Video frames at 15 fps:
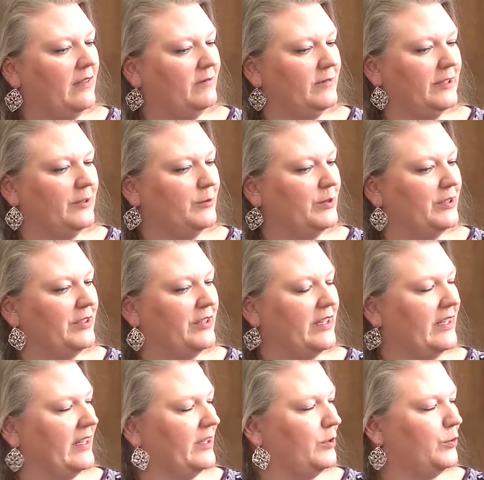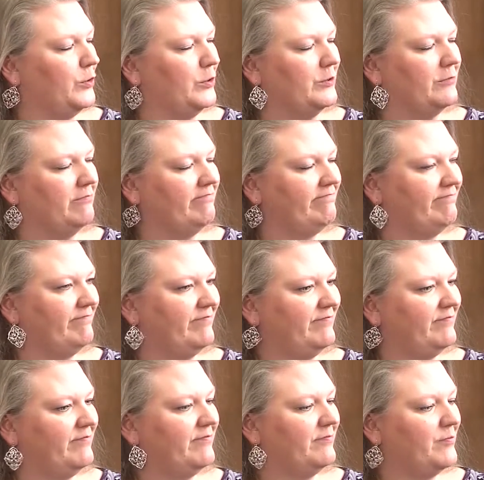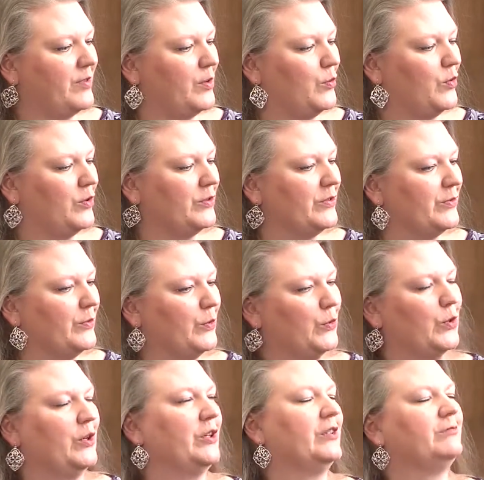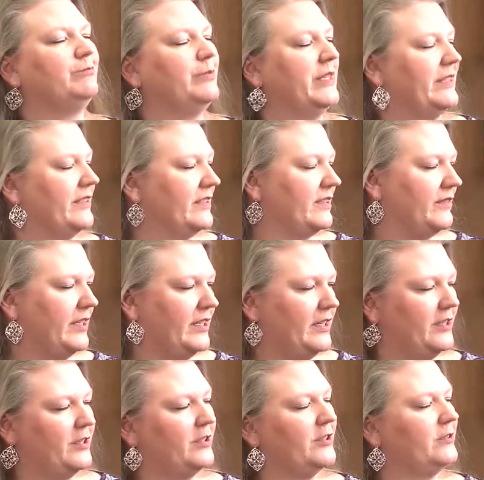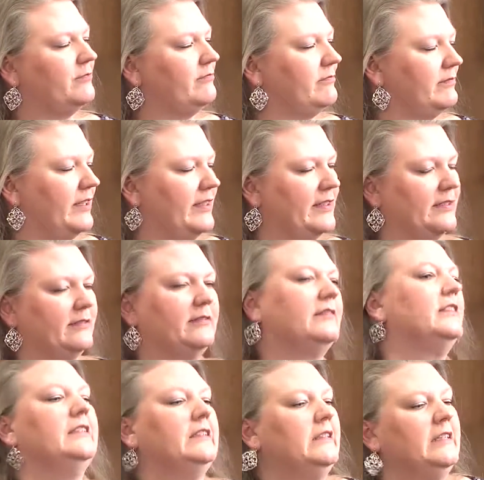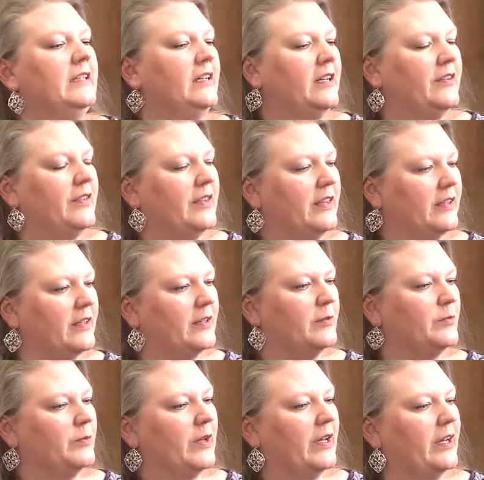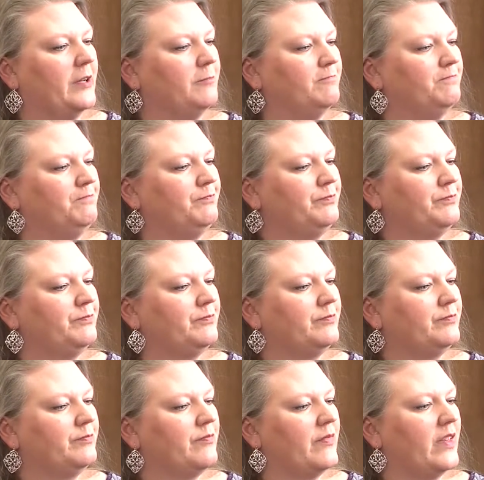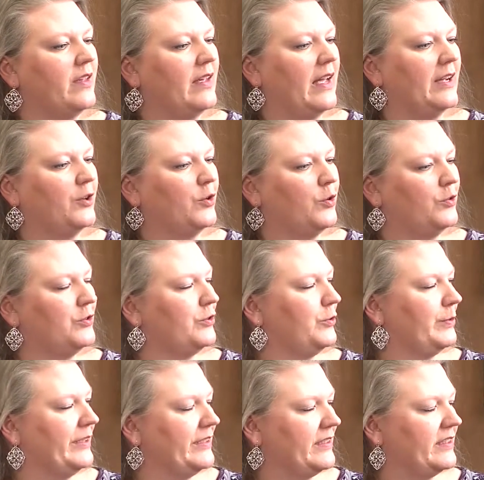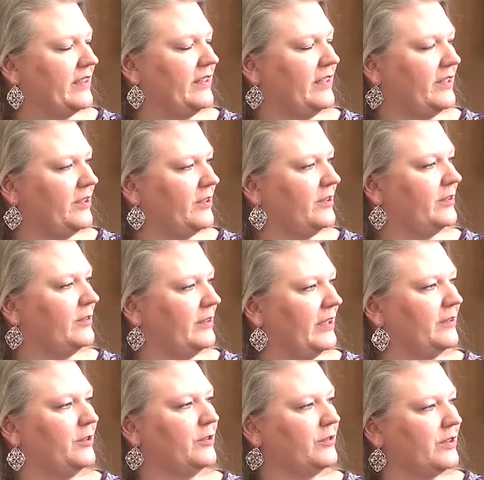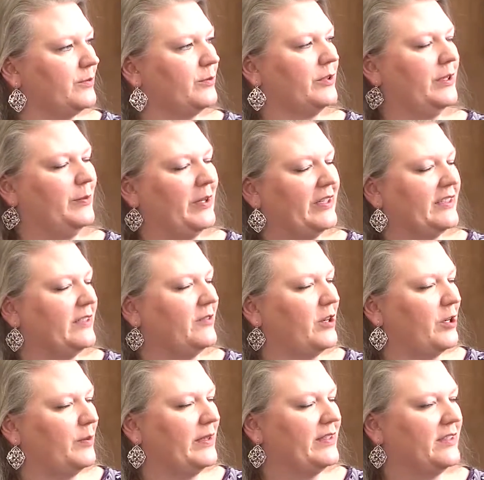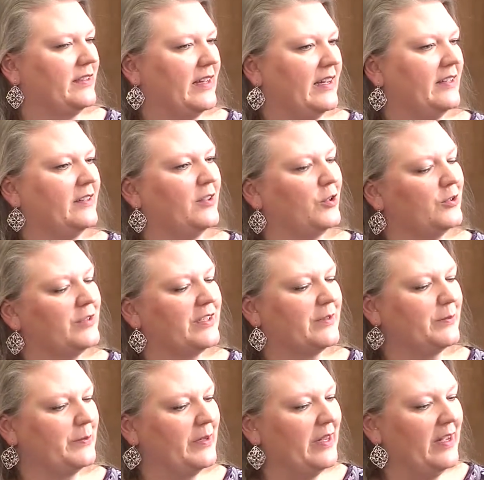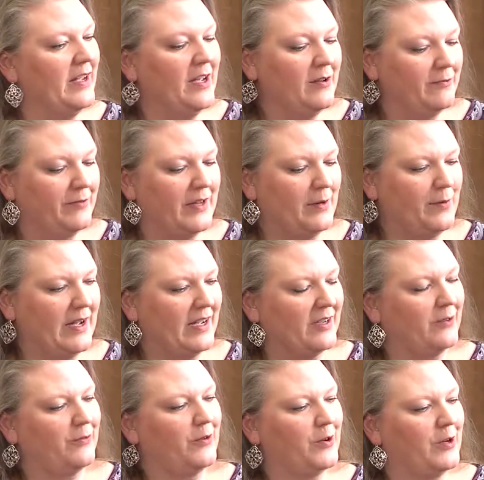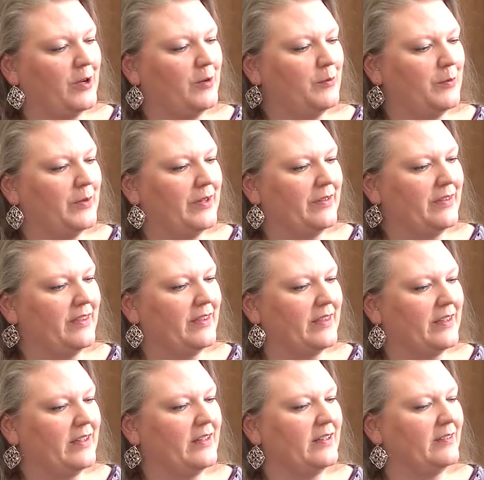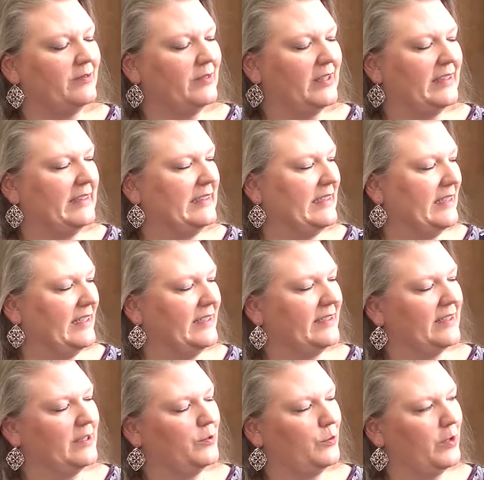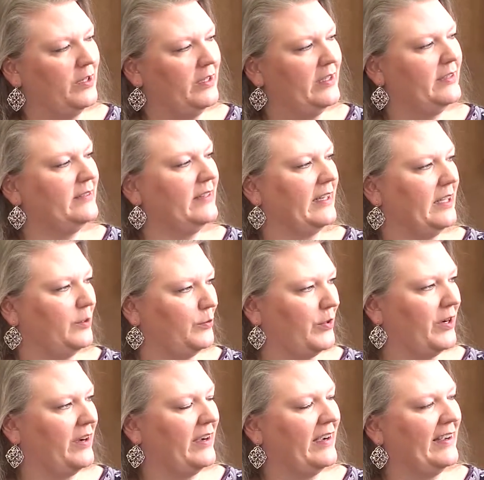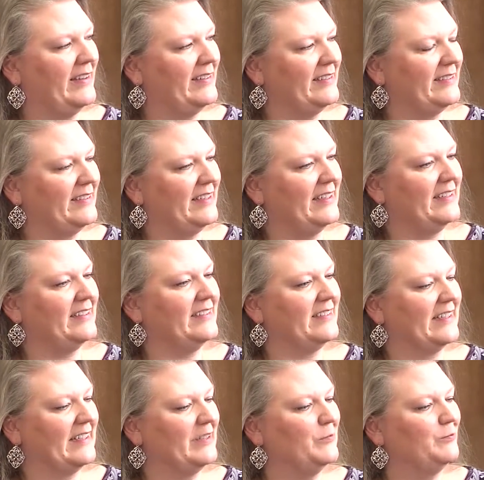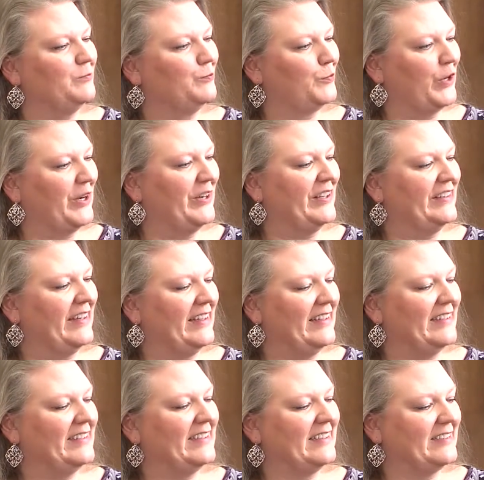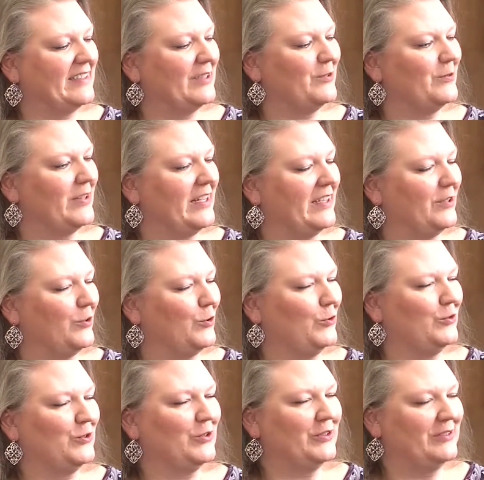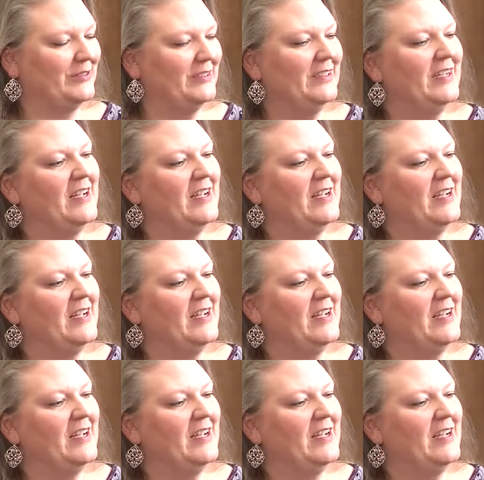we do the annual awards for Business of the Year and the Agricultural Business of the Year, and heard some really positive comments on that, and heard some feedback from the entities that won, Land Pride and Prairie Land out there for the agricultural,